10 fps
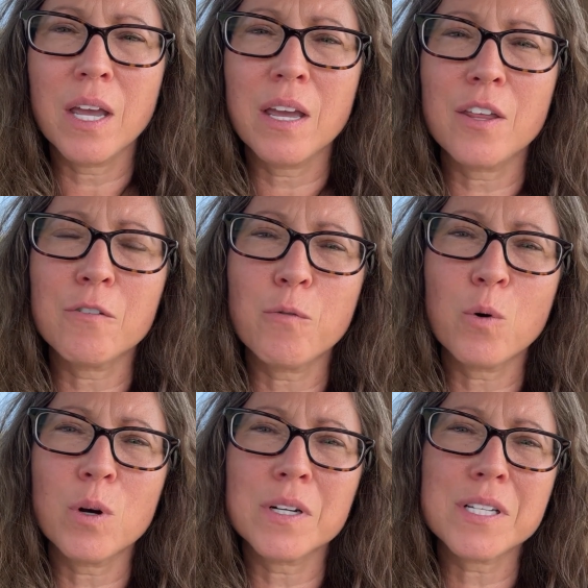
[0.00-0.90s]

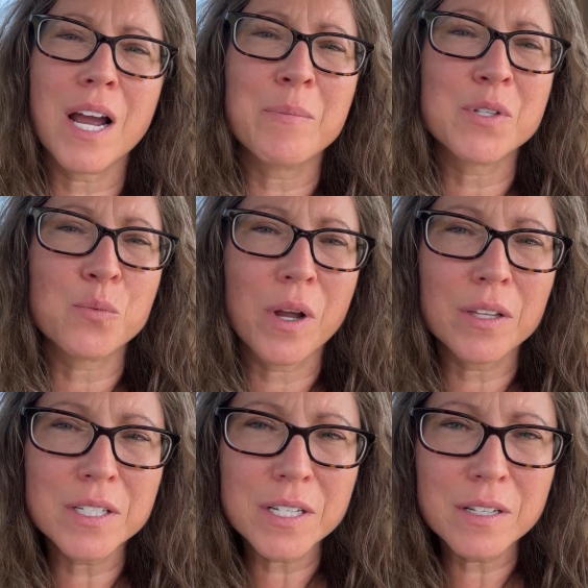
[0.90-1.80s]
Therefore, time is
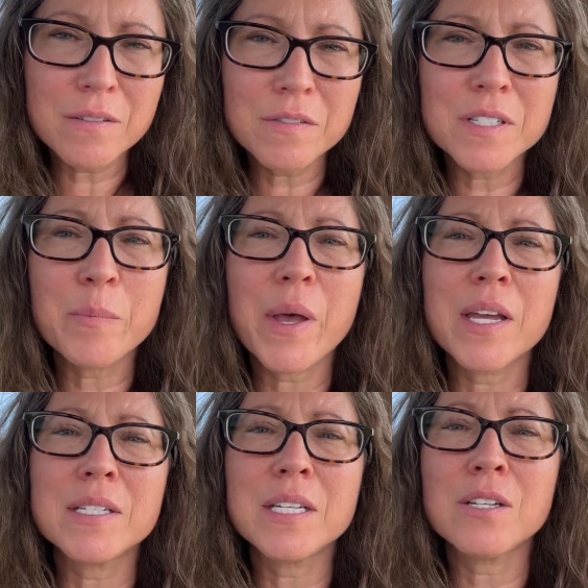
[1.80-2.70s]
relative
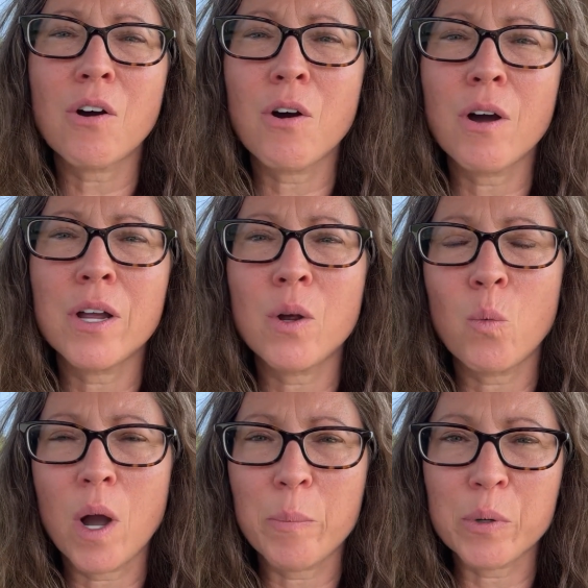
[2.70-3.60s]
depending on
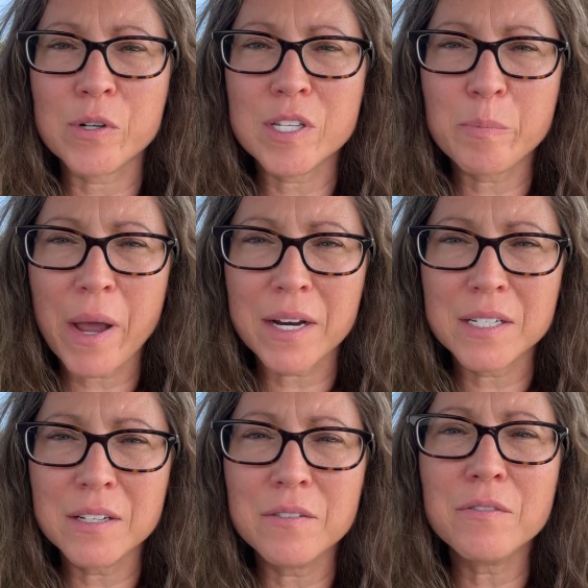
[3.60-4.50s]
what
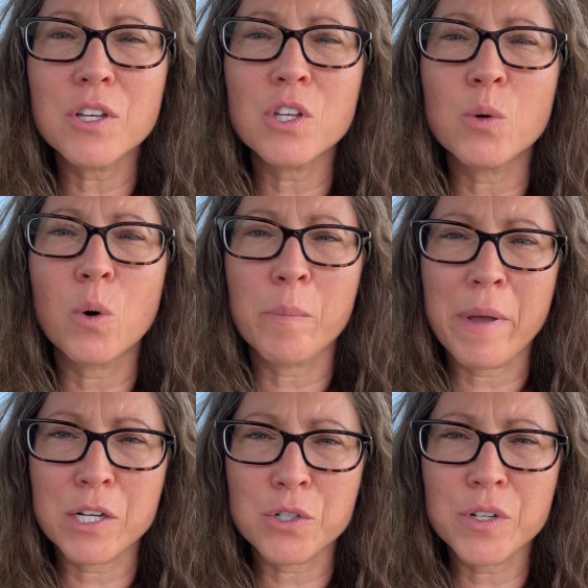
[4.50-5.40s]
perspective you are
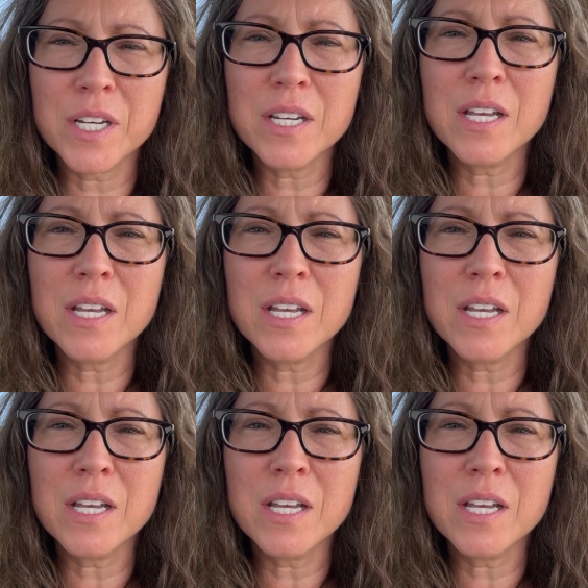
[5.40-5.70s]
measuring.